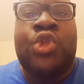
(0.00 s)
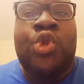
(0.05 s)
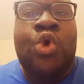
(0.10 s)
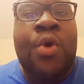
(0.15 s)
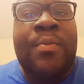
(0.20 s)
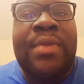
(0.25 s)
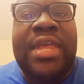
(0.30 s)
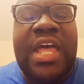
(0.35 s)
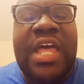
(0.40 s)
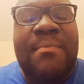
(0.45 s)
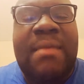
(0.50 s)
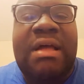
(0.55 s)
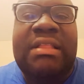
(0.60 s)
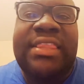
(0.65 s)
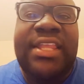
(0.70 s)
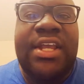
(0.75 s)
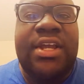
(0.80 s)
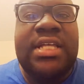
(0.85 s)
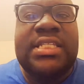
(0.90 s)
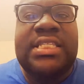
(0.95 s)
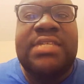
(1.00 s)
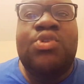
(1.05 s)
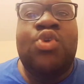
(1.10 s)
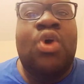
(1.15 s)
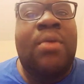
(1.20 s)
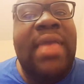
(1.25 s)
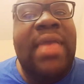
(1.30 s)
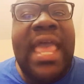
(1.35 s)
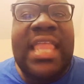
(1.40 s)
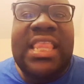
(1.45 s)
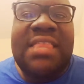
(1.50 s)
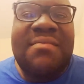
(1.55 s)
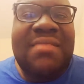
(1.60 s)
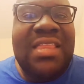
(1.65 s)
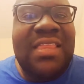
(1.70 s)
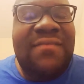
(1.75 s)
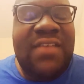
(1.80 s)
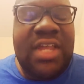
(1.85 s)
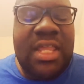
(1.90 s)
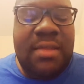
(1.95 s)
Norman come out there because Norman had
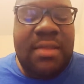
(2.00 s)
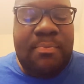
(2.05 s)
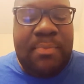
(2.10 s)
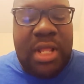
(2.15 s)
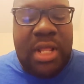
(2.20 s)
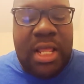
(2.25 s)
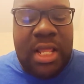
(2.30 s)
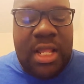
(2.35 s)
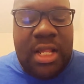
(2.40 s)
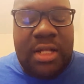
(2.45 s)
the motherfucking